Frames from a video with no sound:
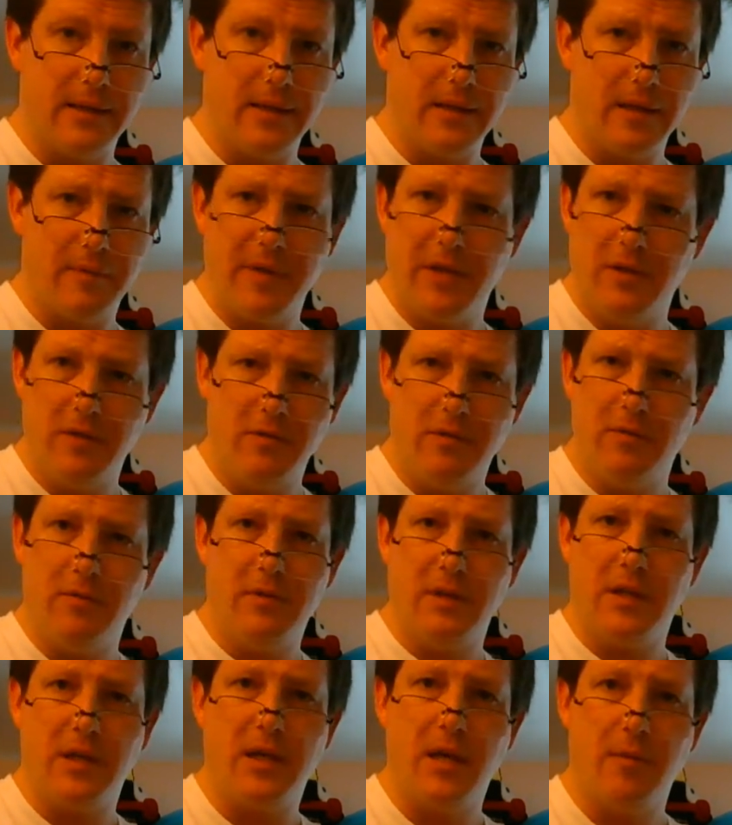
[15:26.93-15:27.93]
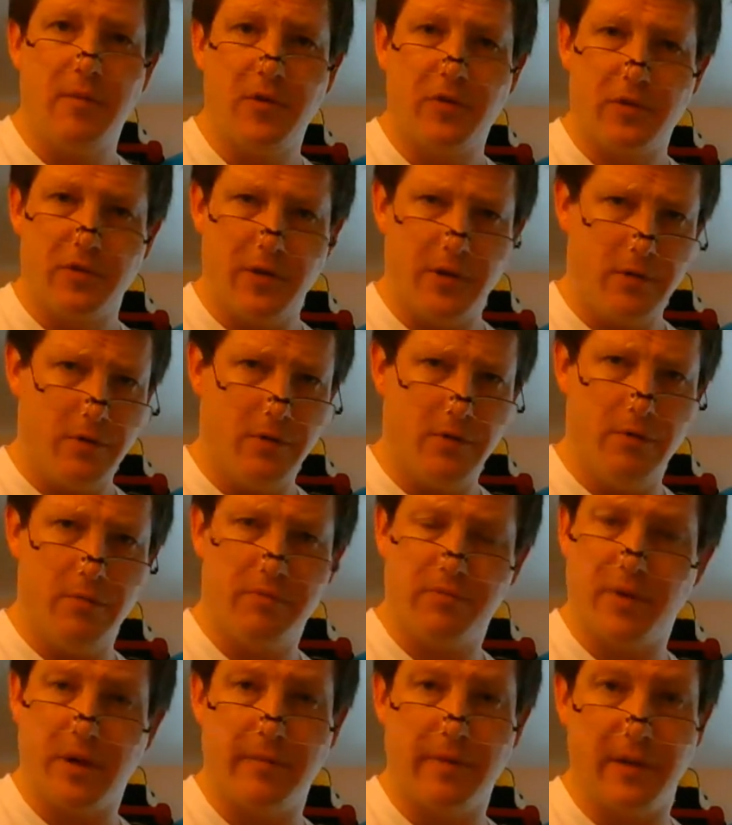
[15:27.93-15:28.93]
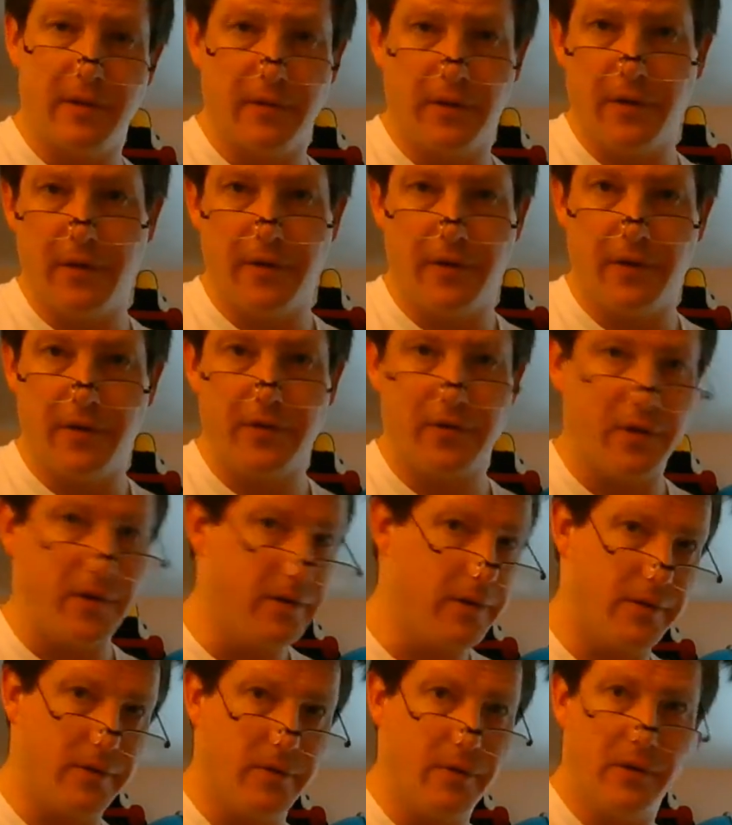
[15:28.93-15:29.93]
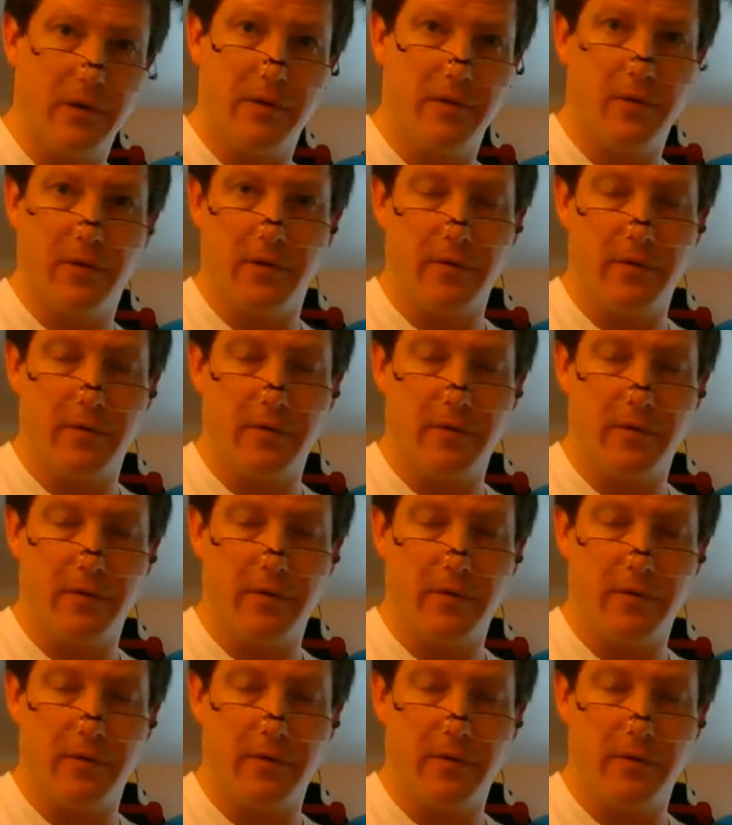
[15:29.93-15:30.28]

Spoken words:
I mean, in chemistry, you probably learned this, right? Or